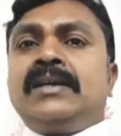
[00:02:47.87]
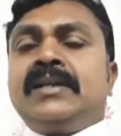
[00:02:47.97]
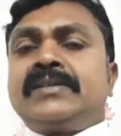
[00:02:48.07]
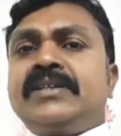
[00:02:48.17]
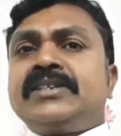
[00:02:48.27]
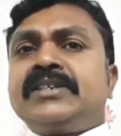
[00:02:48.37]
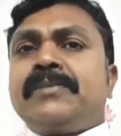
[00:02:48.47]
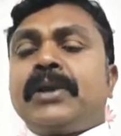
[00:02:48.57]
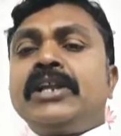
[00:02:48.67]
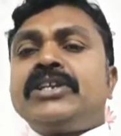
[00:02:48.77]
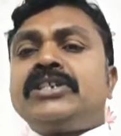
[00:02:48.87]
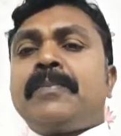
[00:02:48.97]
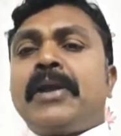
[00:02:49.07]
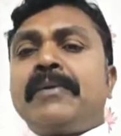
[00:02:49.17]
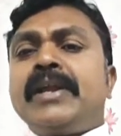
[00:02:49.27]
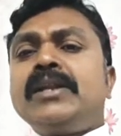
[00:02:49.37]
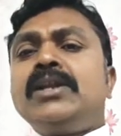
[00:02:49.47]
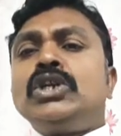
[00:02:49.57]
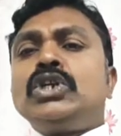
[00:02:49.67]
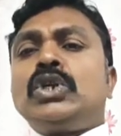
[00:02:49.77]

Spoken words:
definition of relationship between